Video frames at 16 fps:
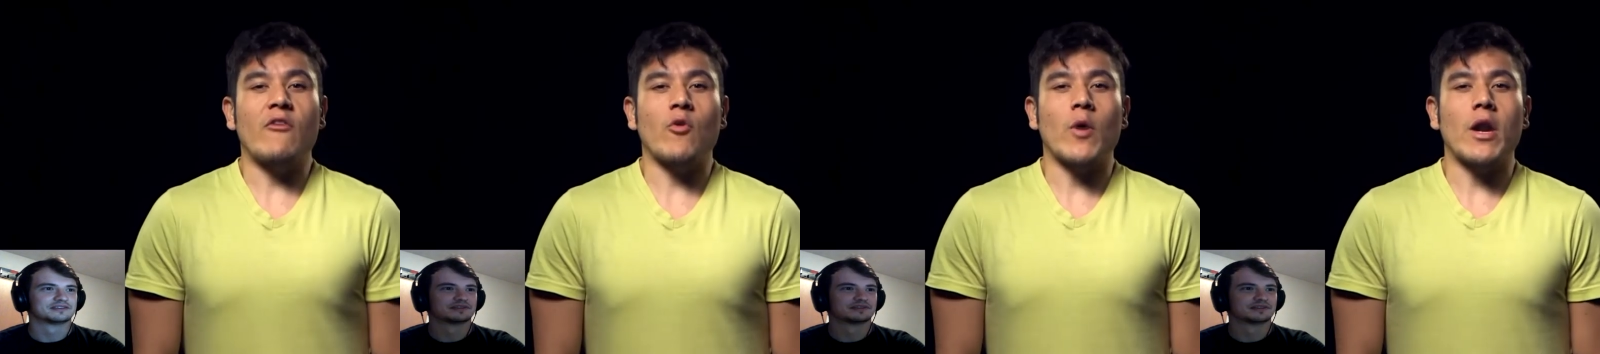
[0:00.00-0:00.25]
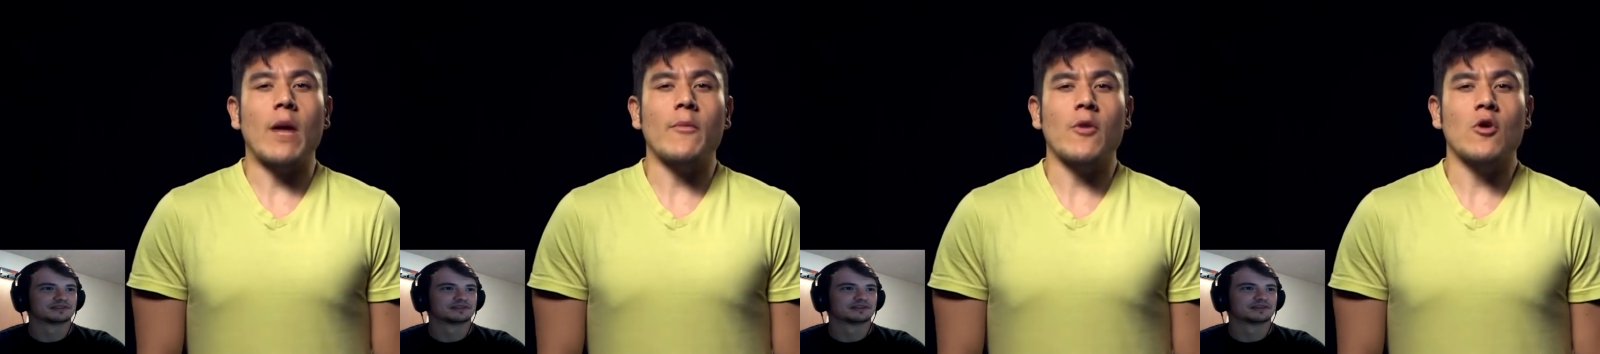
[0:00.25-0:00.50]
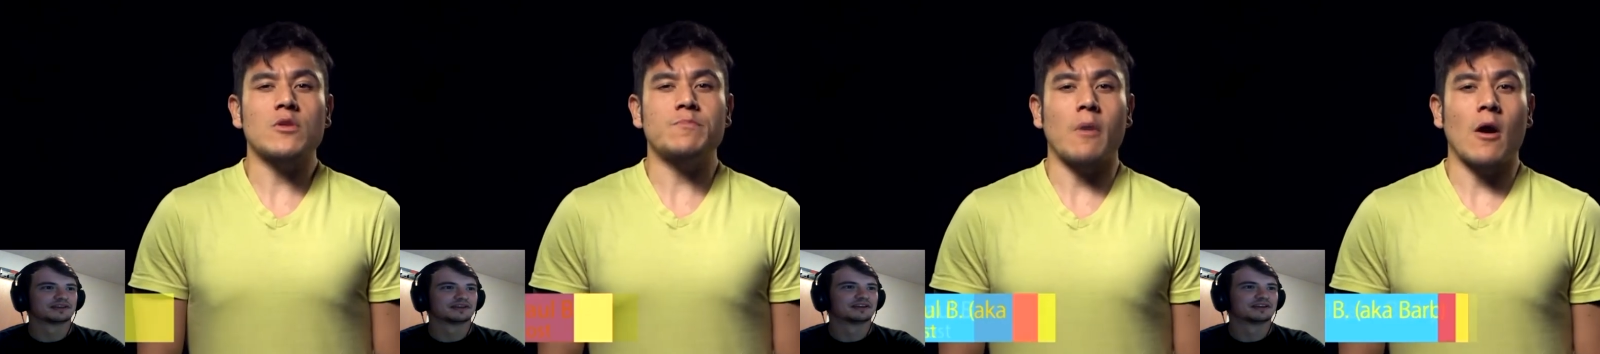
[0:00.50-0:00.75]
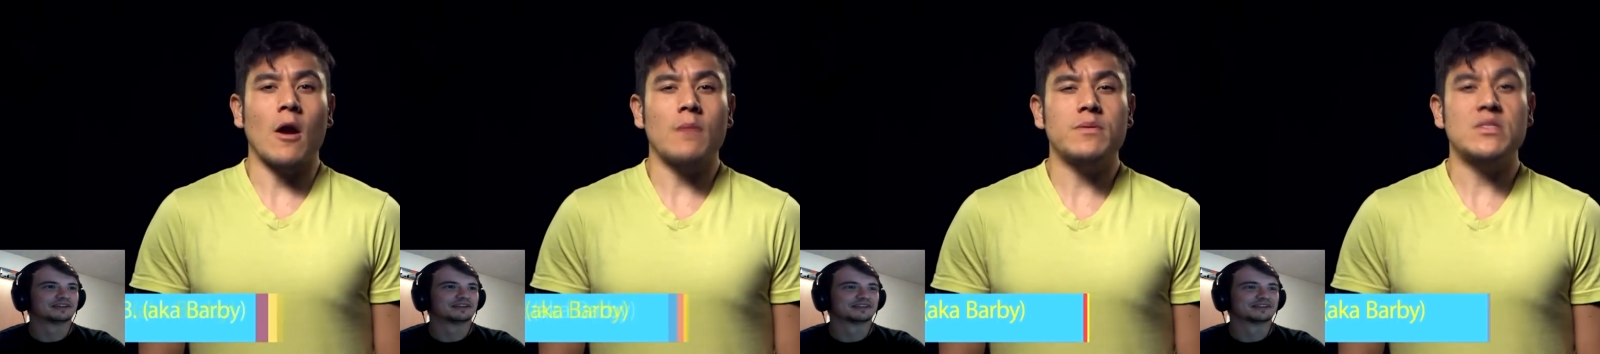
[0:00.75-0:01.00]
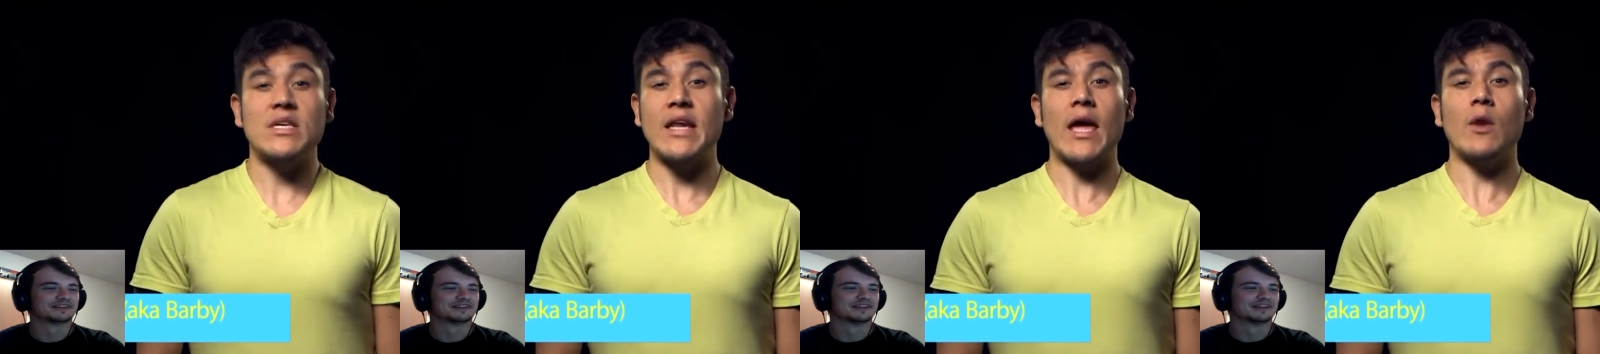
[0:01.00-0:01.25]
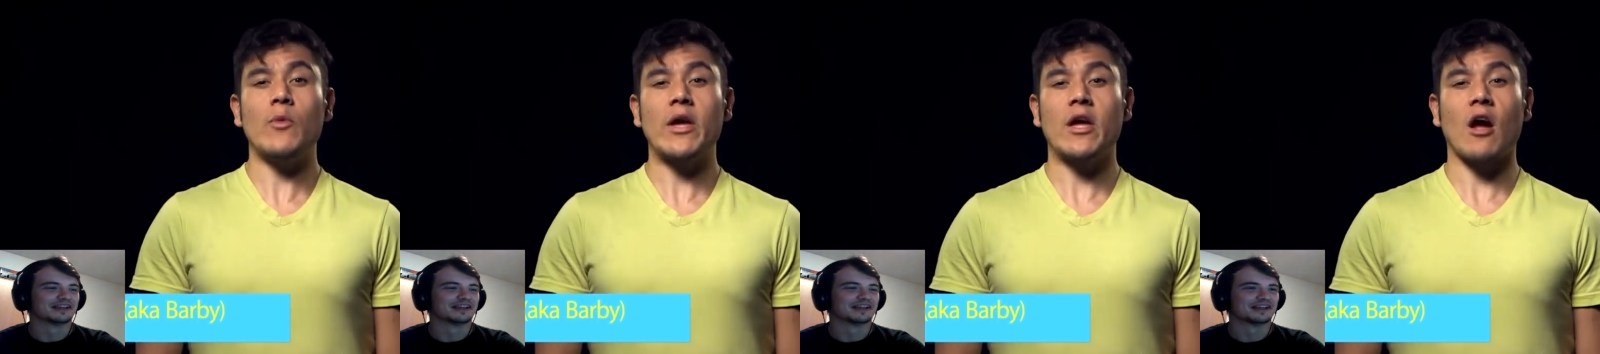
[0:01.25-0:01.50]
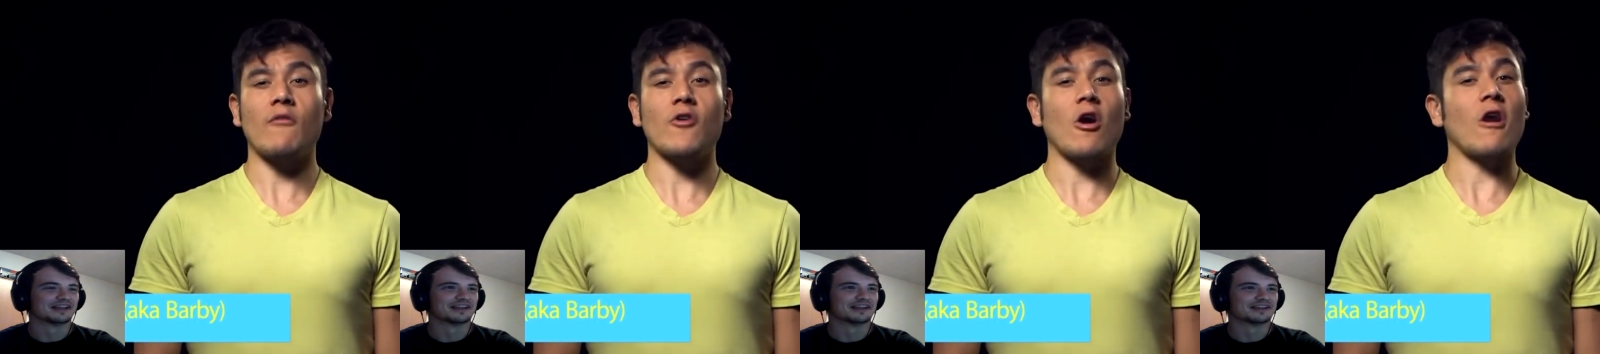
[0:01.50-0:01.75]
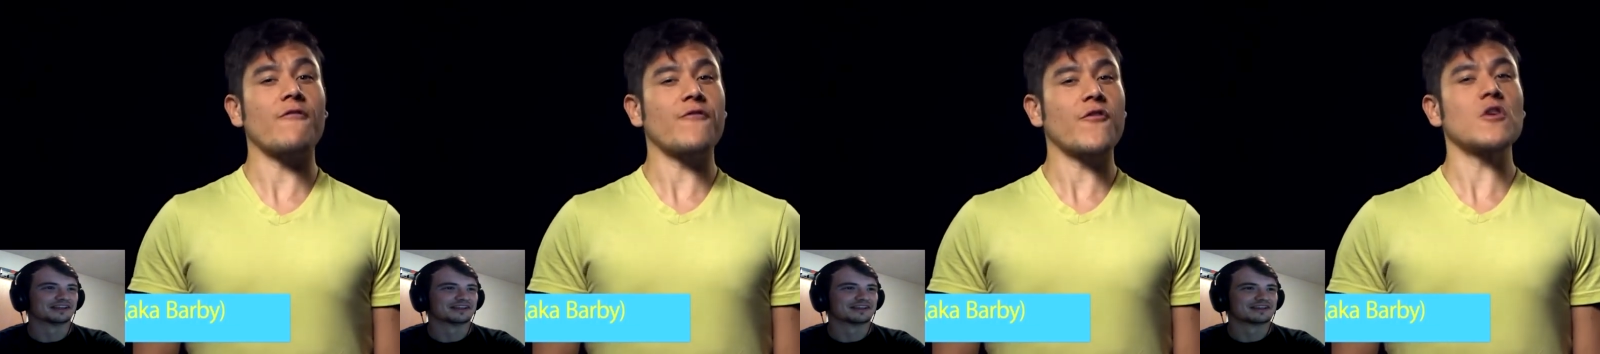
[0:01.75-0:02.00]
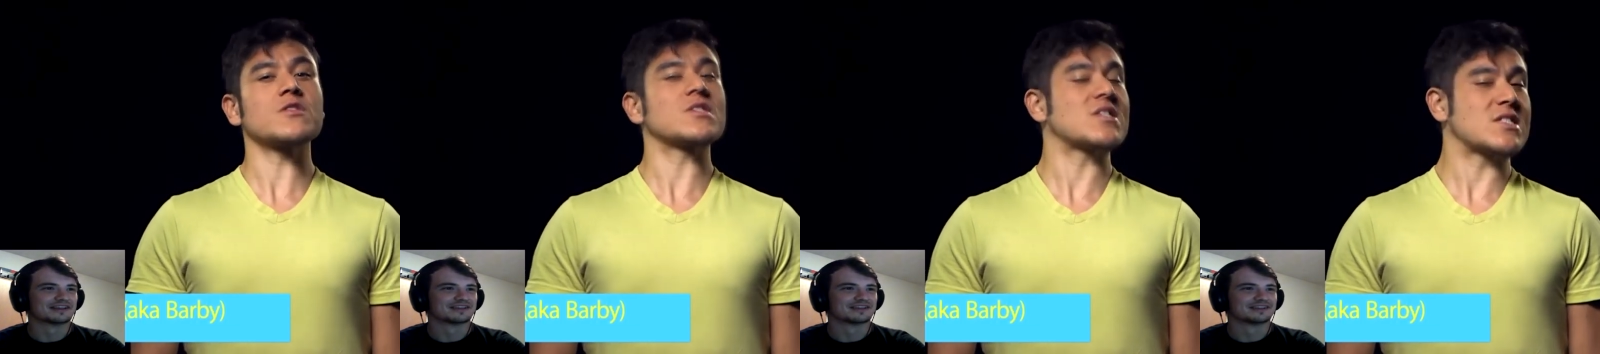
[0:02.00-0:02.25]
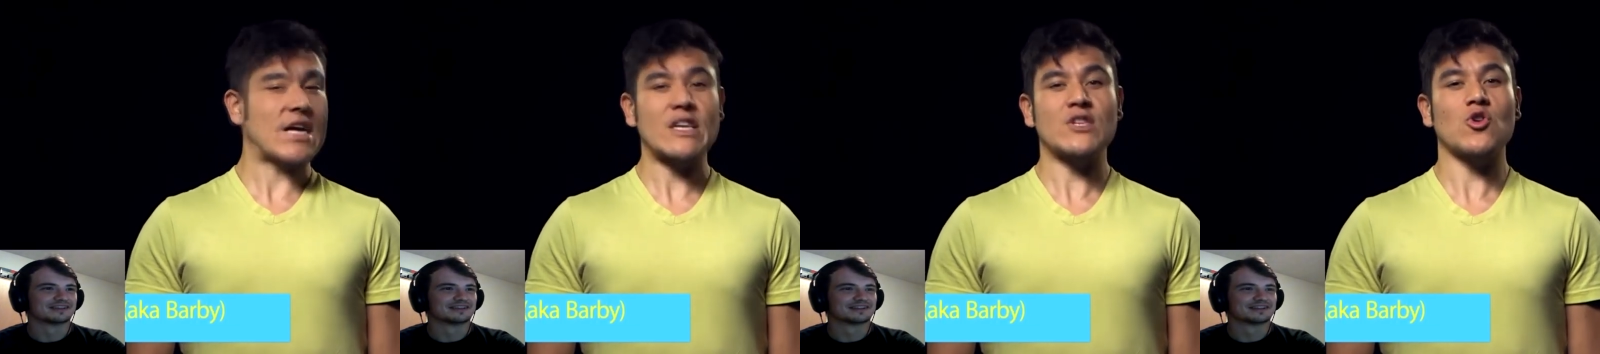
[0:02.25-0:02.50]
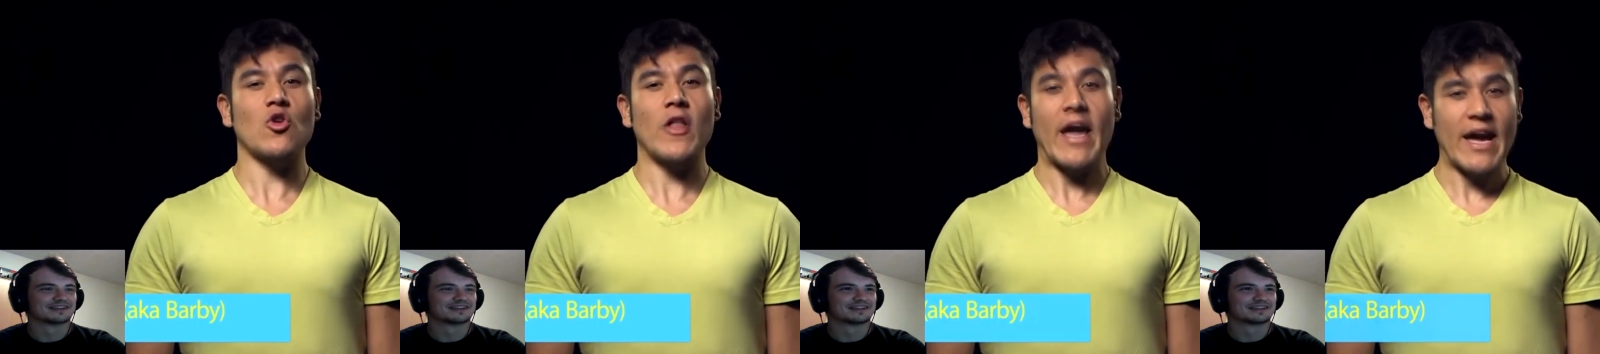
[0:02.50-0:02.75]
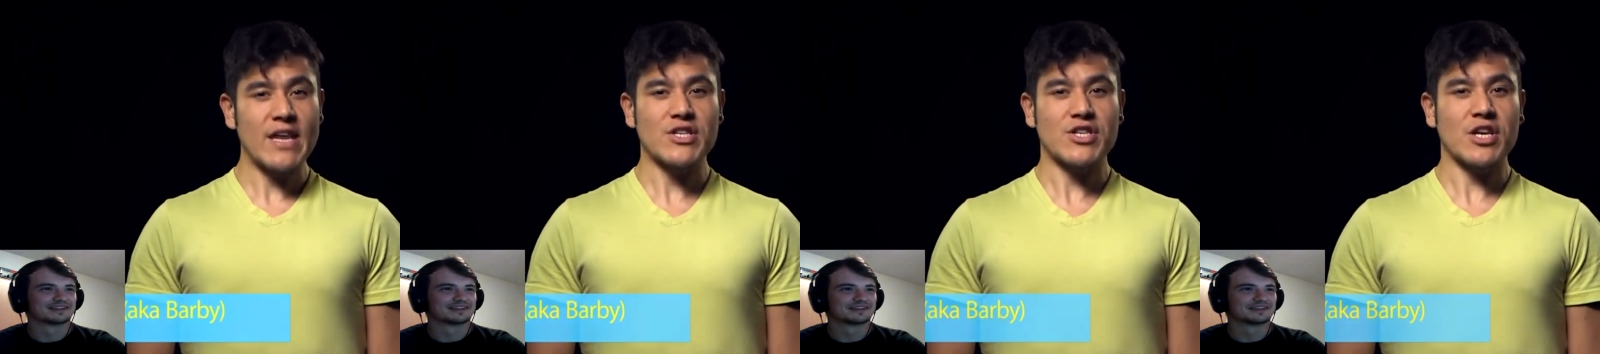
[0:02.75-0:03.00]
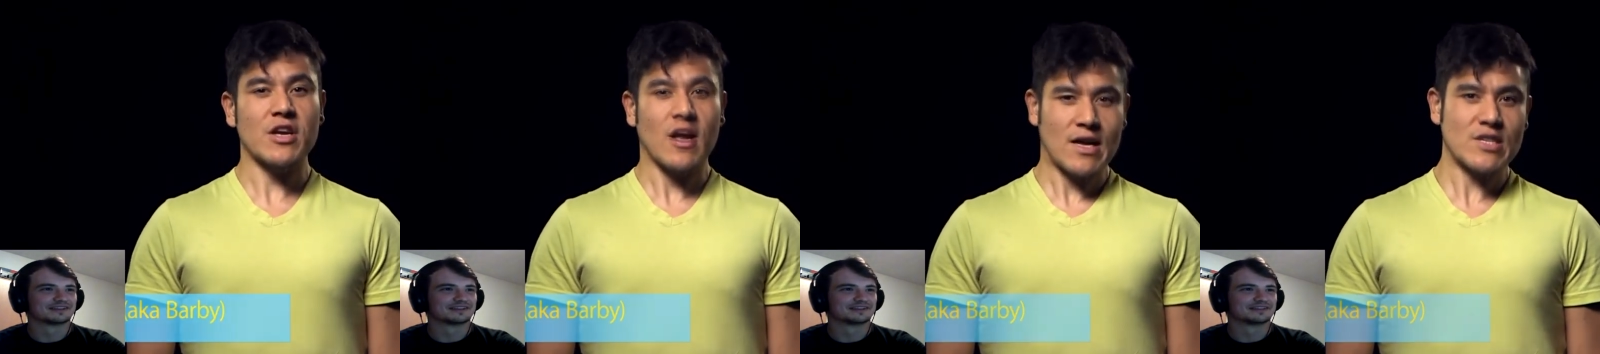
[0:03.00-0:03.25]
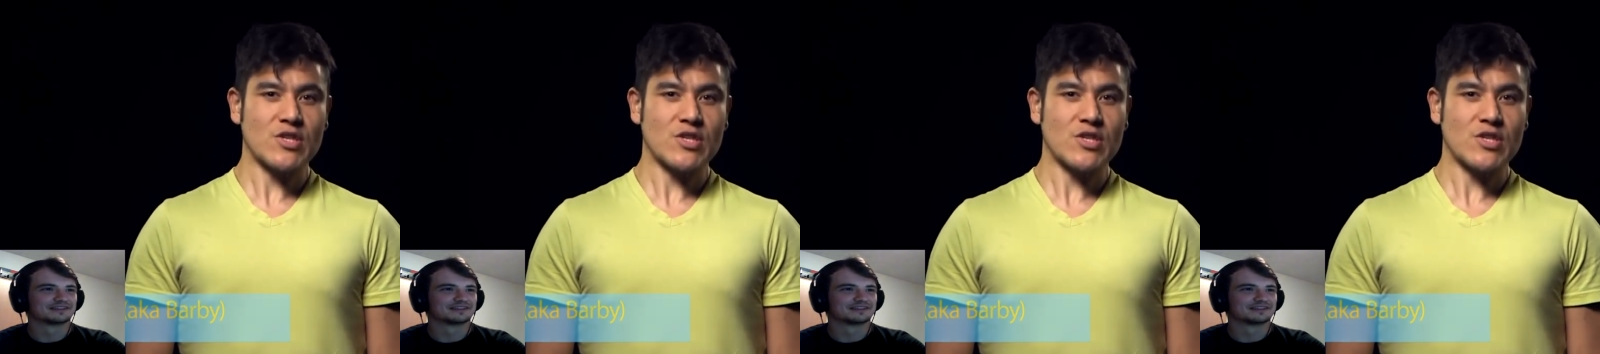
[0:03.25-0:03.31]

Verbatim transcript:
Speaker 1: Hey everyone, I'm your host Barbz. Today we cover our first Central Asian